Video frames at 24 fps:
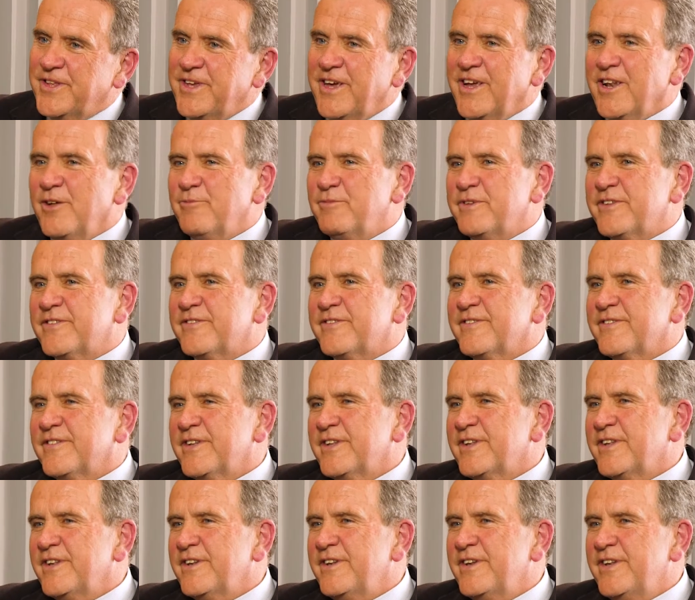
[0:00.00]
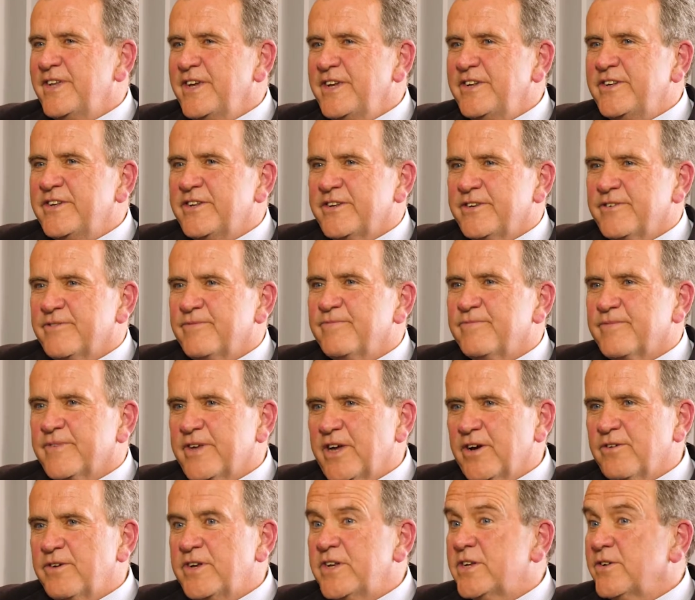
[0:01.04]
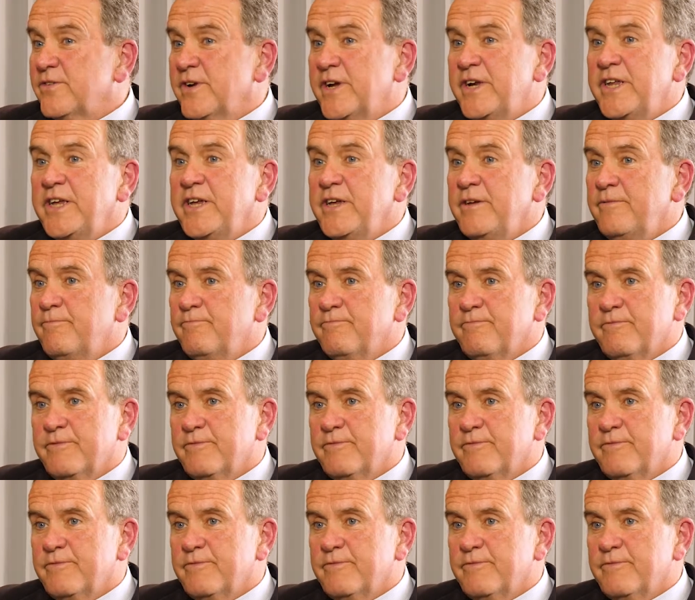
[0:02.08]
The elements that need to go into any